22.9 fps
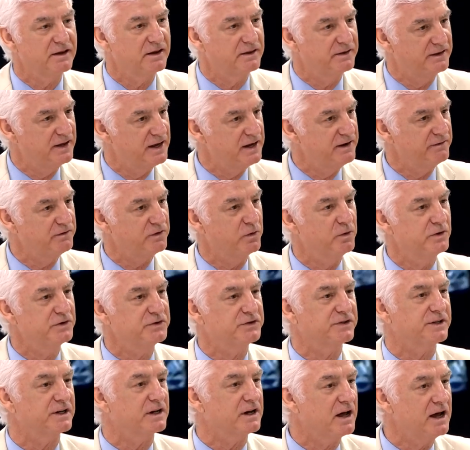then of
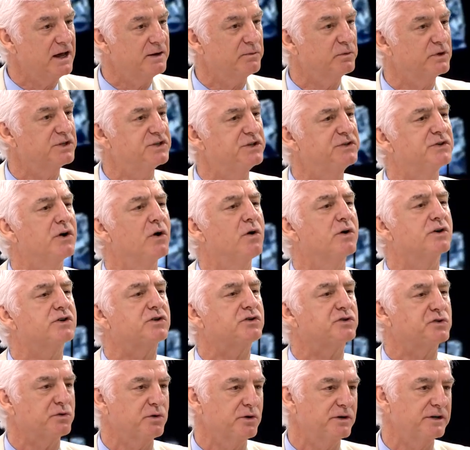course the cut, which is
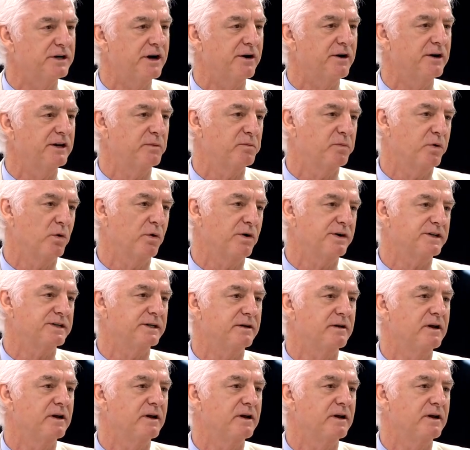extraordinarily important,